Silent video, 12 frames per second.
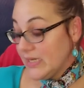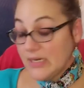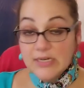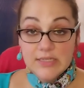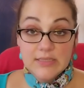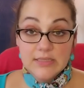
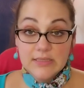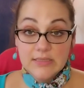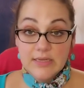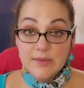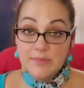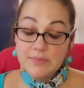they're
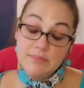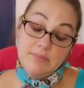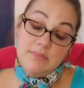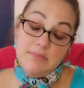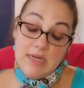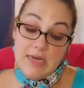
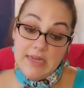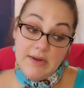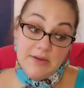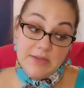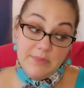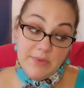not here
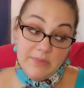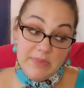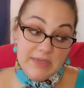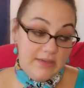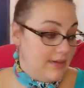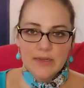at the
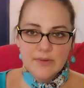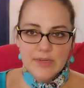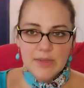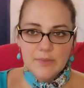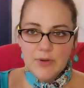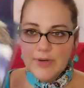moment. Louis
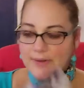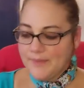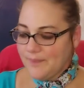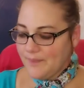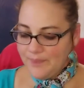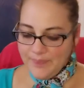L'Amour,
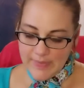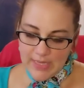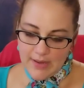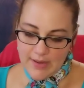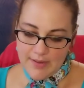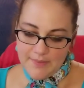
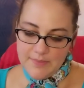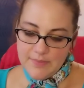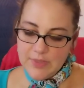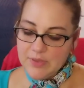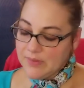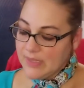
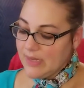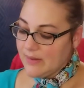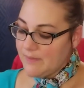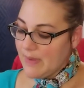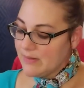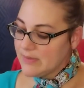Lonely on
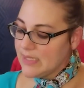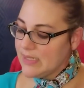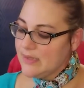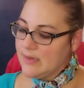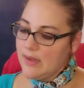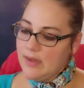the
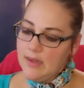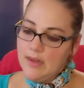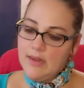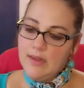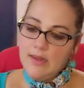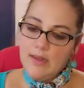Mountain.
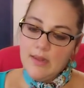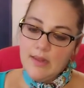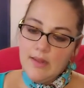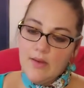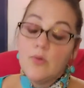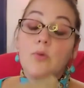
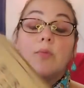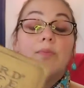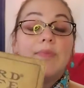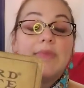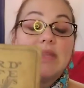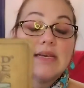Ooh,
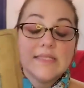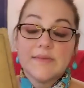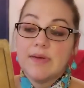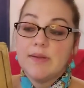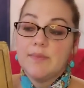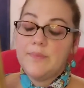this
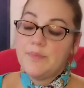one,